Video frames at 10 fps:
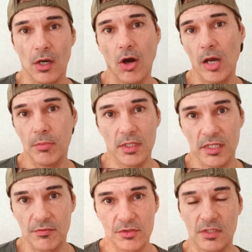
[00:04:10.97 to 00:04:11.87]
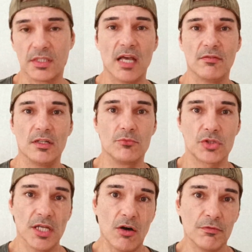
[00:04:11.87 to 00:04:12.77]
I believe, is the devil
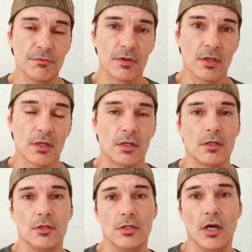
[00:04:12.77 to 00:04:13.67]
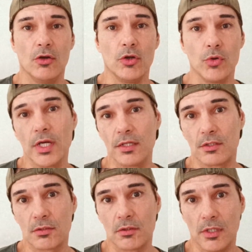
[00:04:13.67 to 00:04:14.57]
himself, you know, who
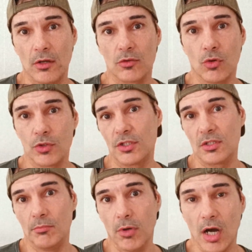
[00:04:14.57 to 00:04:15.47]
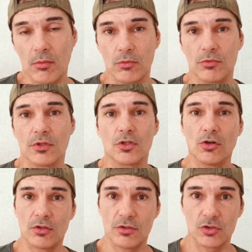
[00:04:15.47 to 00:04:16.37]
is, you know, according to the Bible, the
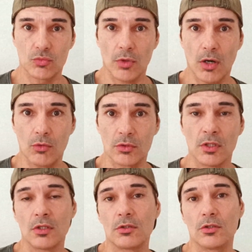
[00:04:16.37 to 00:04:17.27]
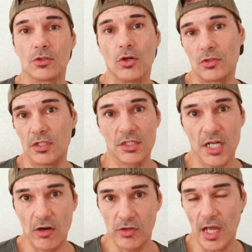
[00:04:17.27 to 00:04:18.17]
God of this world God of this
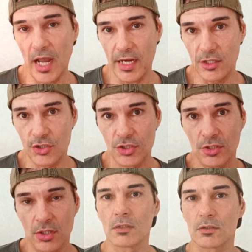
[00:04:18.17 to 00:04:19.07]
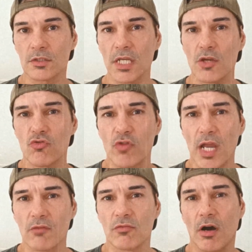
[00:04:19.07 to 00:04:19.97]
current age.
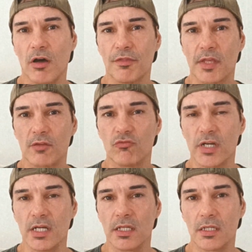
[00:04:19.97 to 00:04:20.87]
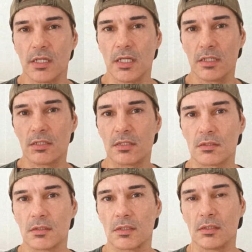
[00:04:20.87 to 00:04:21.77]
Secret, I think, really
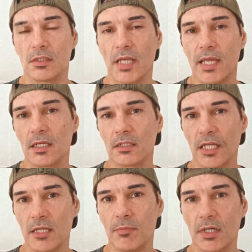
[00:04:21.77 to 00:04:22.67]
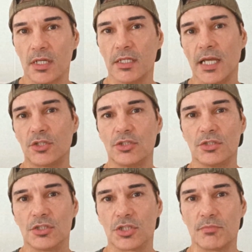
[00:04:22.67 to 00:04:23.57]
is getting a deeper connection
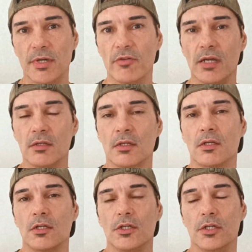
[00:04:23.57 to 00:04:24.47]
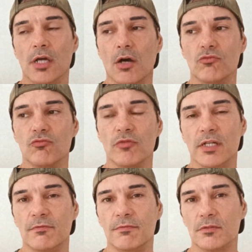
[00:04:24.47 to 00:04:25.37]
to spirit, you know,
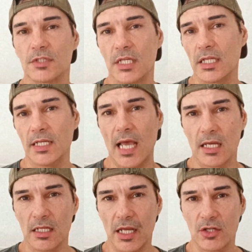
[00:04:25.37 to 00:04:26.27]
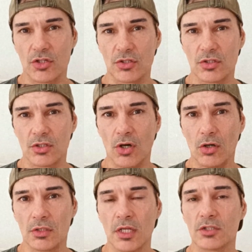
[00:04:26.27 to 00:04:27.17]
really seeking that connection to
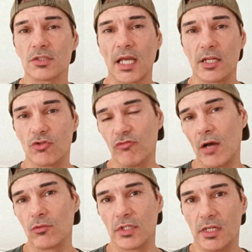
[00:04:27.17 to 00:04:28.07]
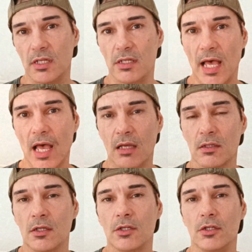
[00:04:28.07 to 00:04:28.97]
God, staying grounded in that,
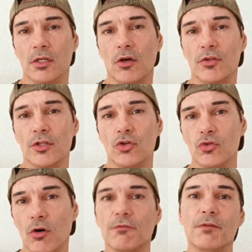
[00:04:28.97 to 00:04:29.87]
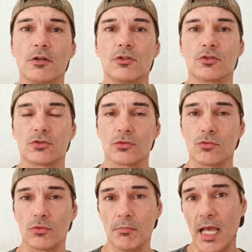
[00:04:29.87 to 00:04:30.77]
you know, then you're not focused on
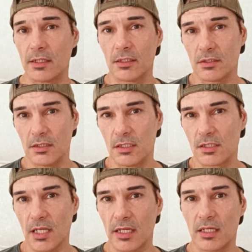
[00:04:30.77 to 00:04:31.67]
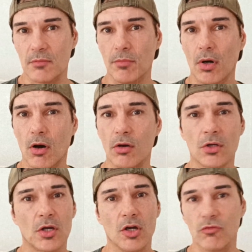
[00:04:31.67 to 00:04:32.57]
all the madness that is taking part
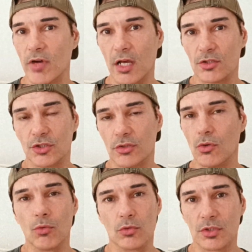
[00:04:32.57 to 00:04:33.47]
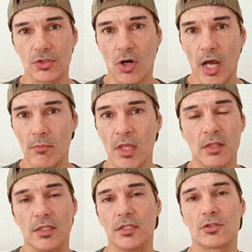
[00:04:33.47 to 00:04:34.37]
around you all the time,
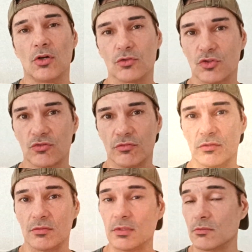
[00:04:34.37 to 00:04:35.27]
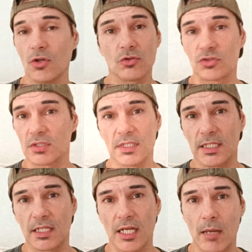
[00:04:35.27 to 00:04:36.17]
that is constant,
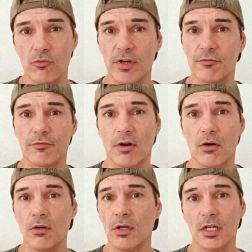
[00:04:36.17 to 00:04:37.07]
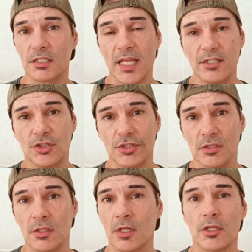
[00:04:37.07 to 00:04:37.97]
constantly clamouring for our
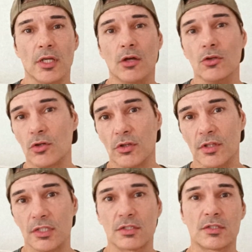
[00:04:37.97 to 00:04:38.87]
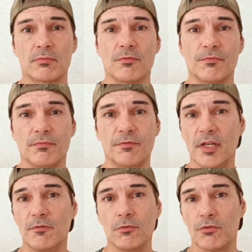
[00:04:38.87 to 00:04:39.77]
attention. You know, look at this
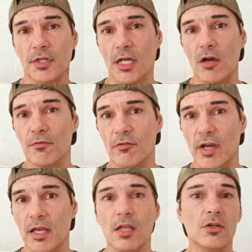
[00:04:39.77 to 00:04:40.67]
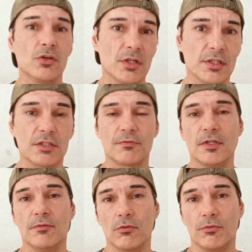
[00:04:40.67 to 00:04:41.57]
fearful thing over here, look at this
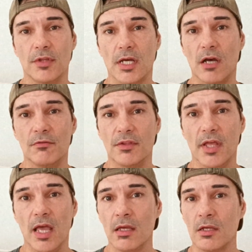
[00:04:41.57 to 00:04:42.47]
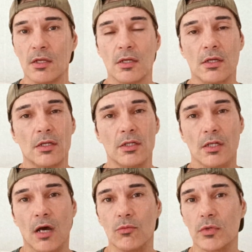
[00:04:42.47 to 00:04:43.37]
fearful thing over there you
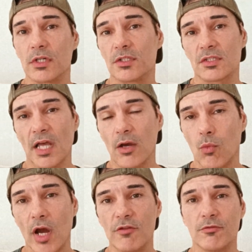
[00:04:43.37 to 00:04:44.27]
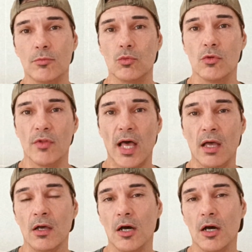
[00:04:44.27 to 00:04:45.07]
know, we can stay away from all of that.